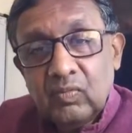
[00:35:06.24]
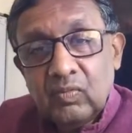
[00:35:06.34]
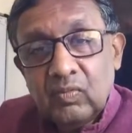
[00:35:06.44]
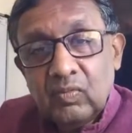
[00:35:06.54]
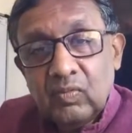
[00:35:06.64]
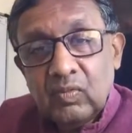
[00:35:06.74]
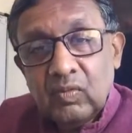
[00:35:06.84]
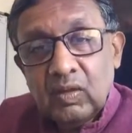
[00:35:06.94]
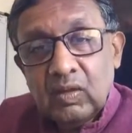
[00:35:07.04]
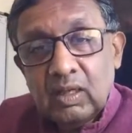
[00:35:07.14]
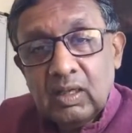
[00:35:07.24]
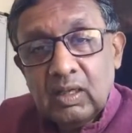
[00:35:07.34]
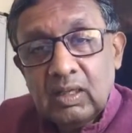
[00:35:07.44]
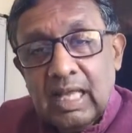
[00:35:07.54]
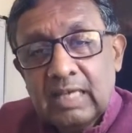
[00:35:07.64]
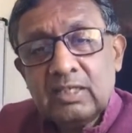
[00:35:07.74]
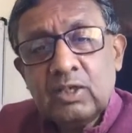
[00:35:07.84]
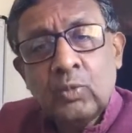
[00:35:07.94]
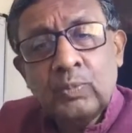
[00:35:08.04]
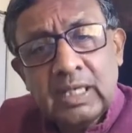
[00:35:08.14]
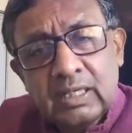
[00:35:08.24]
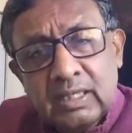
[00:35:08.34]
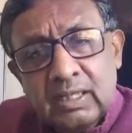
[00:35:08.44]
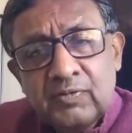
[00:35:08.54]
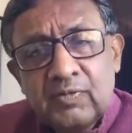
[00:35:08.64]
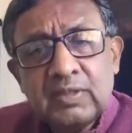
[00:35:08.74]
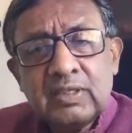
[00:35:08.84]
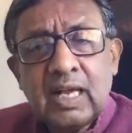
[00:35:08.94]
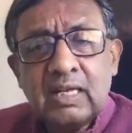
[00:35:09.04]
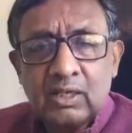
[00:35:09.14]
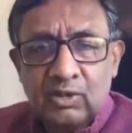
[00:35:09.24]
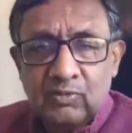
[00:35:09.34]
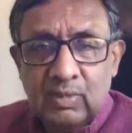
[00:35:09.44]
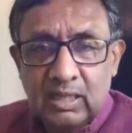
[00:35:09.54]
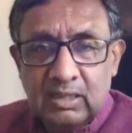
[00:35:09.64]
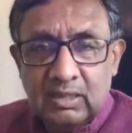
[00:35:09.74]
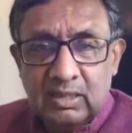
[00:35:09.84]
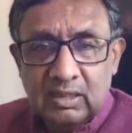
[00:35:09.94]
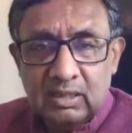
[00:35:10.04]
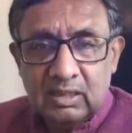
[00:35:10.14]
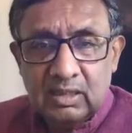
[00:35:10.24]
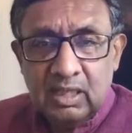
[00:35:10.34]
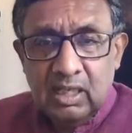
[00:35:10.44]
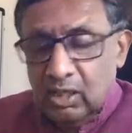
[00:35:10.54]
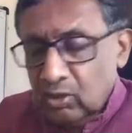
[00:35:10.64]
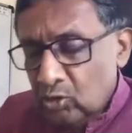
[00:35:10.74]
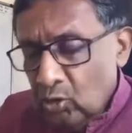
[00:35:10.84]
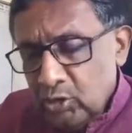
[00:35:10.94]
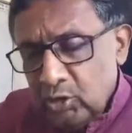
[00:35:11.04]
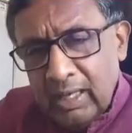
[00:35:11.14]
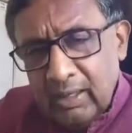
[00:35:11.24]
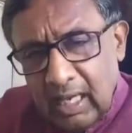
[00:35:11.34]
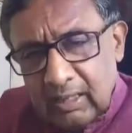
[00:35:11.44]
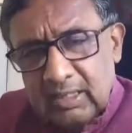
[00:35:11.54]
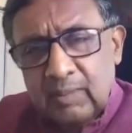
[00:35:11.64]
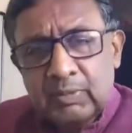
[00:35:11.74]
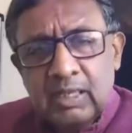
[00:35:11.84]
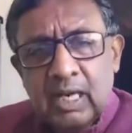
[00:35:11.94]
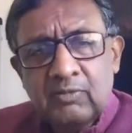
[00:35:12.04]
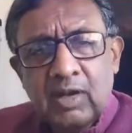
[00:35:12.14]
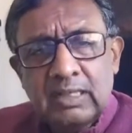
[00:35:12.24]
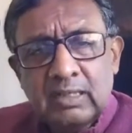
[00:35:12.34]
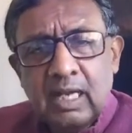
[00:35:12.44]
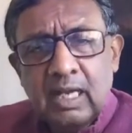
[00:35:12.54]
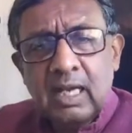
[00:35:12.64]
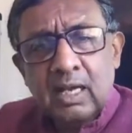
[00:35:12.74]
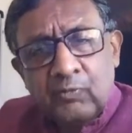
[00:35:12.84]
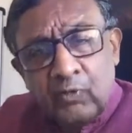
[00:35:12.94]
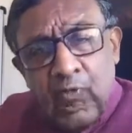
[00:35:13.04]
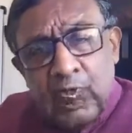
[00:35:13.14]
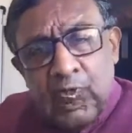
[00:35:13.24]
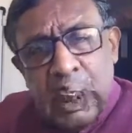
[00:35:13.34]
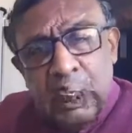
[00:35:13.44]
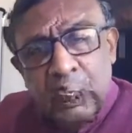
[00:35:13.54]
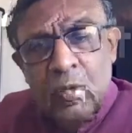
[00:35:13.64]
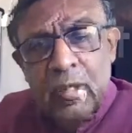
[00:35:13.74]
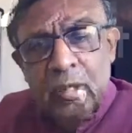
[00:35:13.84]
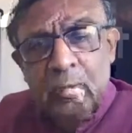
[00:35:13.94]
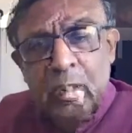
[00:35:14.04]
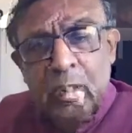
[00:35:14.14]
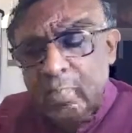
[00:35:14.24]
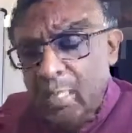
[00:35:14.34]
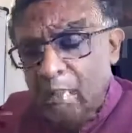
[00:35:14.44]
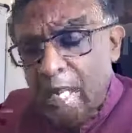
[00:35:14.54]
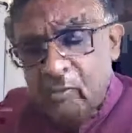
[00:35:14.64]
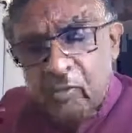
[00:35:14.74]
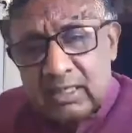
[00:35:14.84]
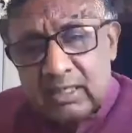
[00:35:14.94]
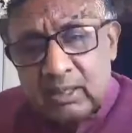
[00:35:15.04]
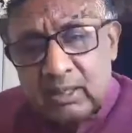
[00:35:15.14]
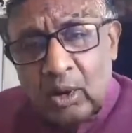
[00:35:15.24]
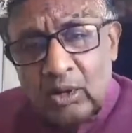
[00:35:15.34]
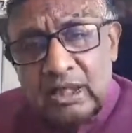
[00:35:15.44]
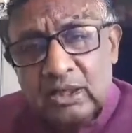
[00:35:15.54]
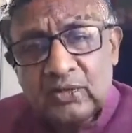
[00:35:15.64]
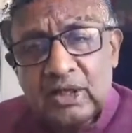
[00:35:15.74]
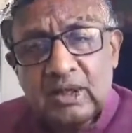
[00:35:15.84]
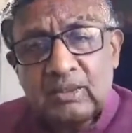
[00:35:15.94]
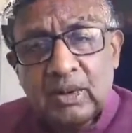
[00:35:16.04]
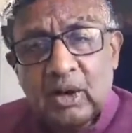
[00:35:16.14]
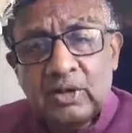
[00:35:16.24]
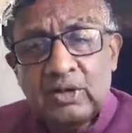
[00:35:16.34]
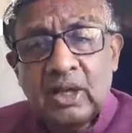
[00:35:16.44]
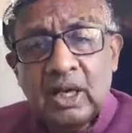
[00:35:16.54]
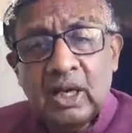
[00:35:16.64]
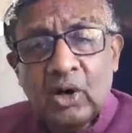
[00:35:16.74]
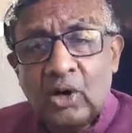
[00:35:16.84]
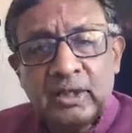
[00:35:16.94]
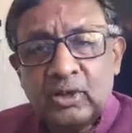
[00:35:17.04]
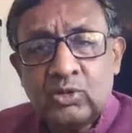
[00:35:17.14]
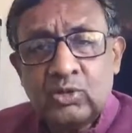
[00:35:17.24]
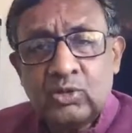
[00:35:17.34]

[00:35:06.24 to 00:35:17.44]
That is an objective standard of merit. Those who are accepted advance are meritorious because they will advance the project of this constitution.